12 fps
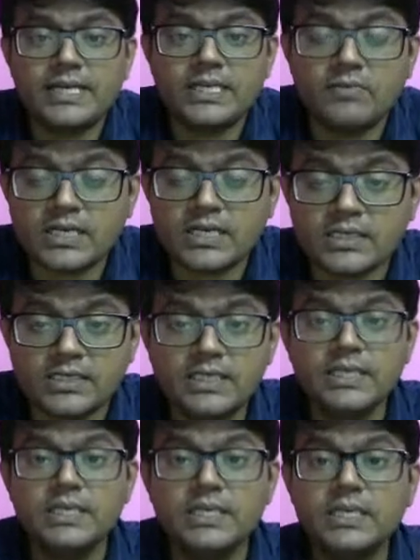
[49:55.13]
the work
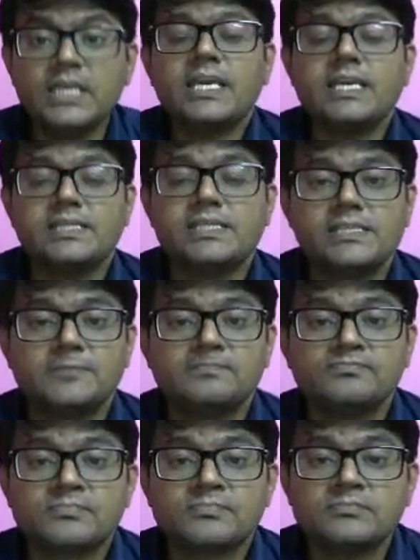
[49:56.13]
in case
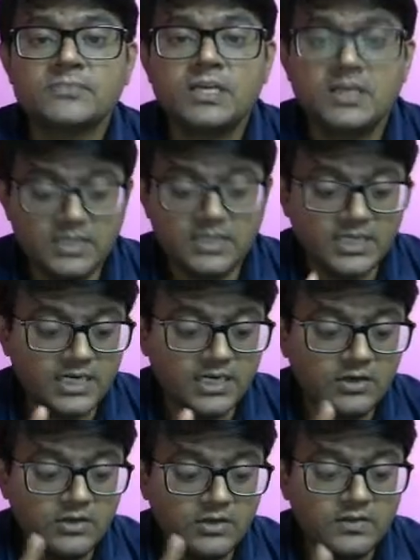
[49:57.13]

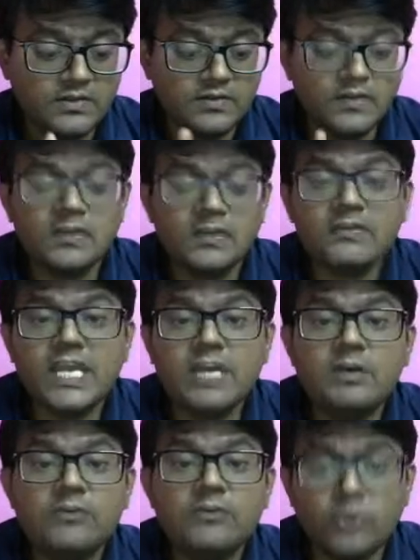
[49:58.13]
the
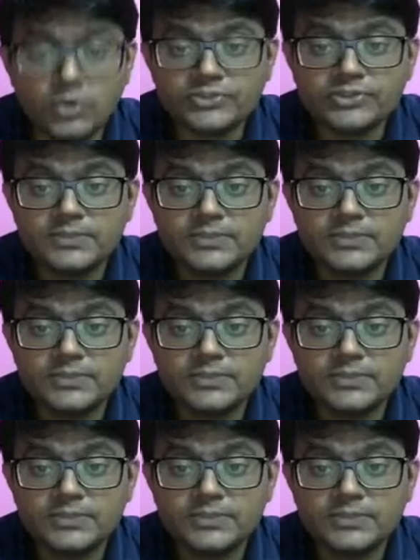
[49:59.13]
variable force